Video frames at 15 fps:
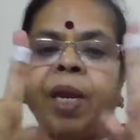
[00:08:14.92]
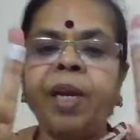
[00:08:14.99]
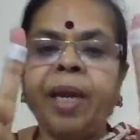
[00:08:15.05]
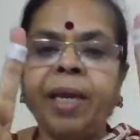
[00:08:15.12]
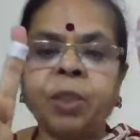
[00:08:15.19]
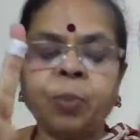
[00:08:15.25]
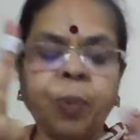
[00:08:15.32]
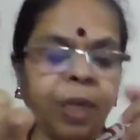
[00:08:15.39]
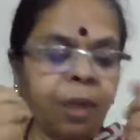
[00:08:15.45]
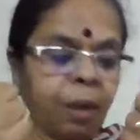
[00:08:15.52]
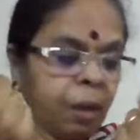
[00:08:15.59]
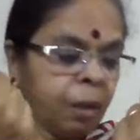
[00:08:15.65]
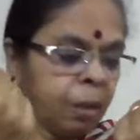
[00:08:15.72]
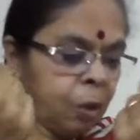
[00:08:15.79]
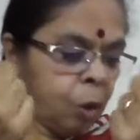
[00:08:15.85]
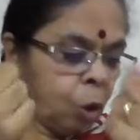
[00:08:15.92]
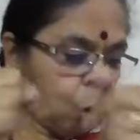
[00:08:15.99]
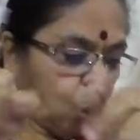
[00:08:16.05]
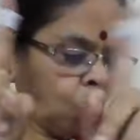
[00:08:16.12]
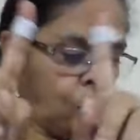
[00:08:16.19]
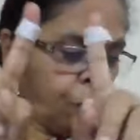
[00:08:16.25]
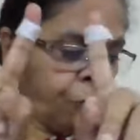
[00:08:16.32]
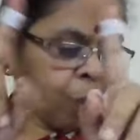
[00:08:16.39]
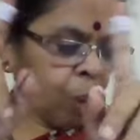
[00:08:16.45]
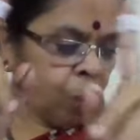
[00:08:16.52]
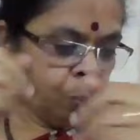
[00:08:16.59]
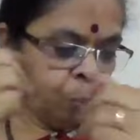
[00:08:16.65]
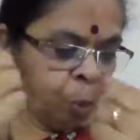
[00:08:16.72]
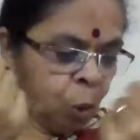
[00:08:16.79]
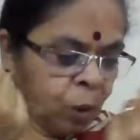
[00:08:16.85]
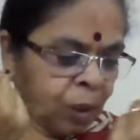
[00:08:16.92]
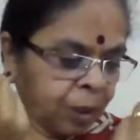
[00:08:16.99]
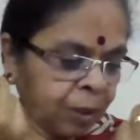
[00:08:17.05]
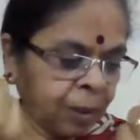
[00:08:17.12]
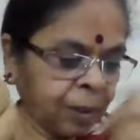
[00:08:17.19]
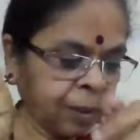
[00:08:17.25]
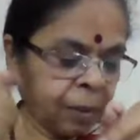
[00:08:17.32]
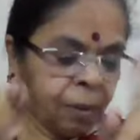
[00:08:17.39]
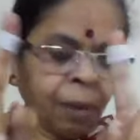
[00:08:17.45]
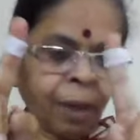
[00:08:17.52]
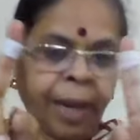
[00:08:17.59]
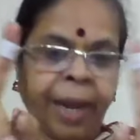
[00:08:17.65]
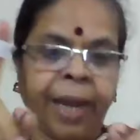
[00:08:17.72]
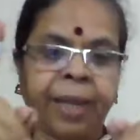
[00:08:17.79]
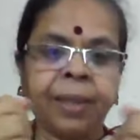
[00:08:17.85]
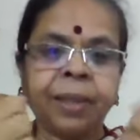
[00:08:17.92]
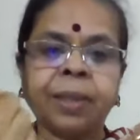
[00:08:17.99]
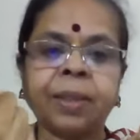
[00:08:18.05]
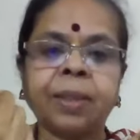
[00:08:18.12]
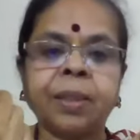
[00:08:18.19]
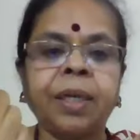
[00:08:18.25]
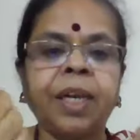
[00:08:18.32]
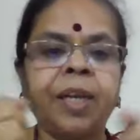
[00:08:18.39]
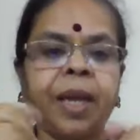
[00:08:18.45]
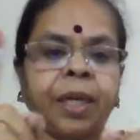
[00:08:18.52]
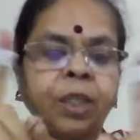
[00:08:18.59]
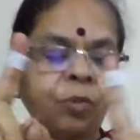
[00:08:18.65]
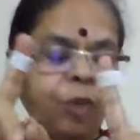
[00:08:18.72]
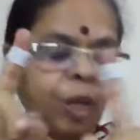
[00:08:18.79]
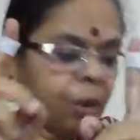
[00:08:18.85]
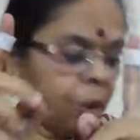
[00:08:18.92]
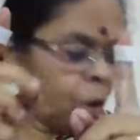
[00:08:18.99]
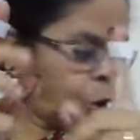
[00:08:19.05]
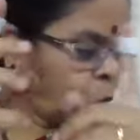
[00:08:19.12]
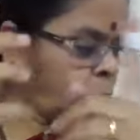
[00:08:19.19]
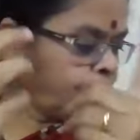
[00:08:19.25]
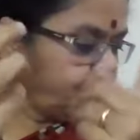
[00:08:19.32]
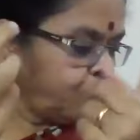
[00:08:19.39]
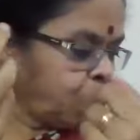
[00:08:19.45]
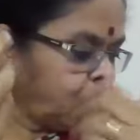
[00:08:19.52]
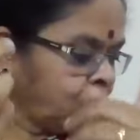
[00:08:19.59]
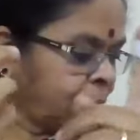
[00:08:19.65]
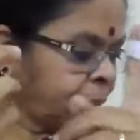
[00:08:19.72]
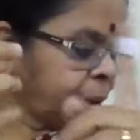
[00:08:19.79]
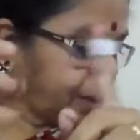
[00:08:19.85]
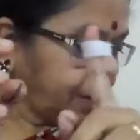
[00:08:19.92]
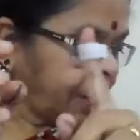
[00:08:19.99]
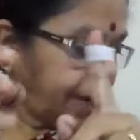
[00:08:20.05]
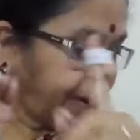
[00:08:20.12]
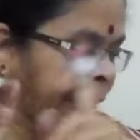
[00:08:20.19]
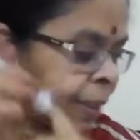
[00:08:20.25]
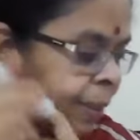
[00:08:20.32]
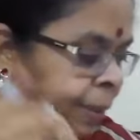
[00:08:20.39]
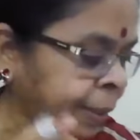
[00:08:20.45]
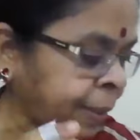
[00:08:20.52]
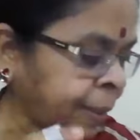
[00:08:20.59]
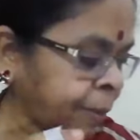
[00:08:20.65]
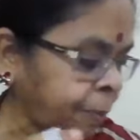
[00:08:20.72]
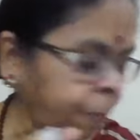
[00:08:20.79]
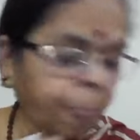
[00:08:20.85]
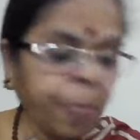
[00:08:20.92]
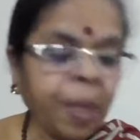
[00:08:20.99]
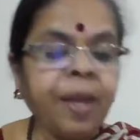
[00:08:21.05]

Index finger of both the hands. Index finger of both the hands.